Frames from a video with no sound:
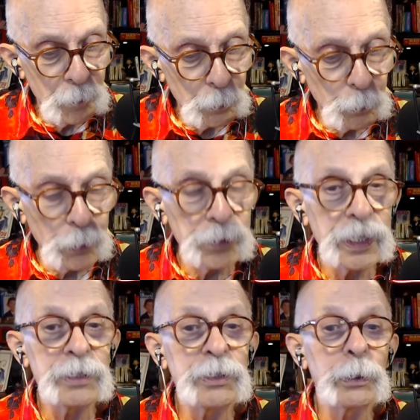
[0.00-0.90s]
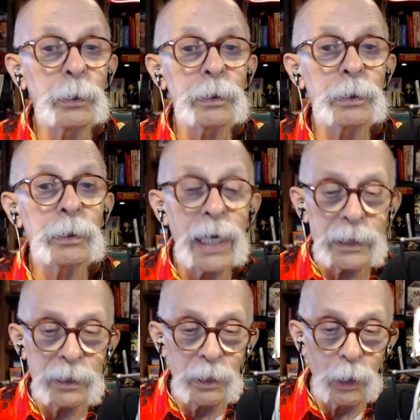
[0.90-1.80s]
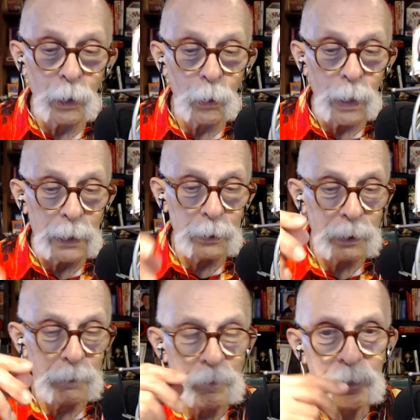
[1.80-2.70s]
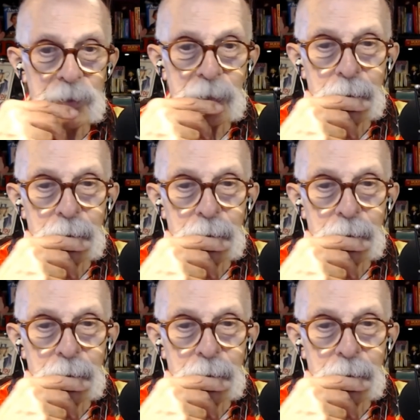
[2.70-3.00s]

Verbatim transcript: Well, then you will not know. Since I turned 21 and determined that I